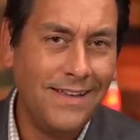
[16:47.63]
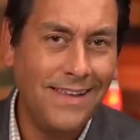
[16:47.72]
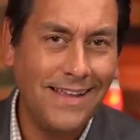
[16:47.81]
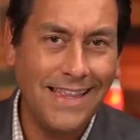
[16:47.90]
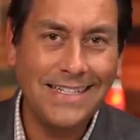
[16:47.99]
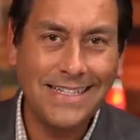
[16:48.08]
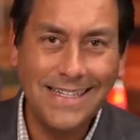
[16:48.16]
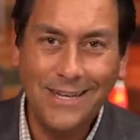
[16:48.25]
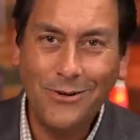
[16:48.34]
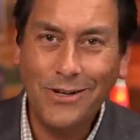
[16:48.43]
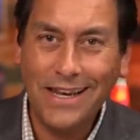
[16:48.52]
Like, that's
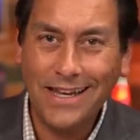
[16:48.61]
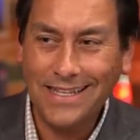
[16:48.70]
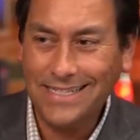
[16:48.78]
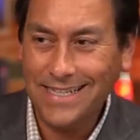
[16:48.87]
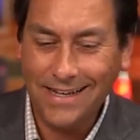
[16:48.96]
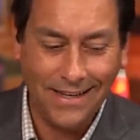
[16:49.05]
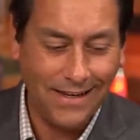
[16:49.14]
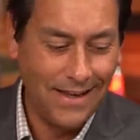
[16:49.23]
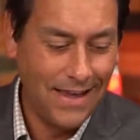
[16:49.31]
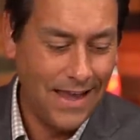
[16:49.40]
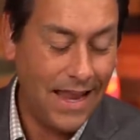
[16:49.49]
literally how they sell it.
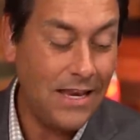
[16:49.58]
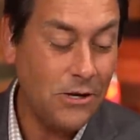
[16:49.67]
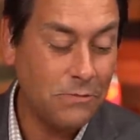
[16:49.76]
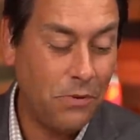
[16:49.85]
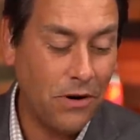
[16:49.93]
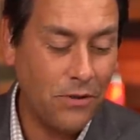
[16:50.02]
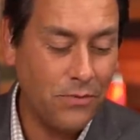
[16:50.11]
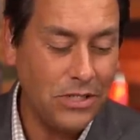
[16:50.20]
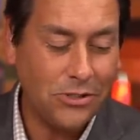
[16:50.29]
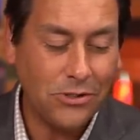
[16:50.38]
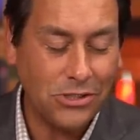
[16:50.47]
And here's part of the
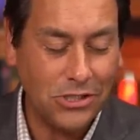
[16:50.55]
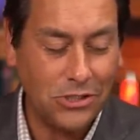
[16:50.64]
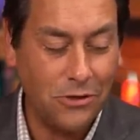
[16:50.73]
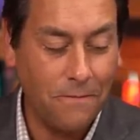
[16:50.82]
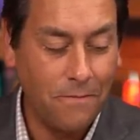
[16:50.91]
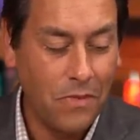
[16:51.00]
research issue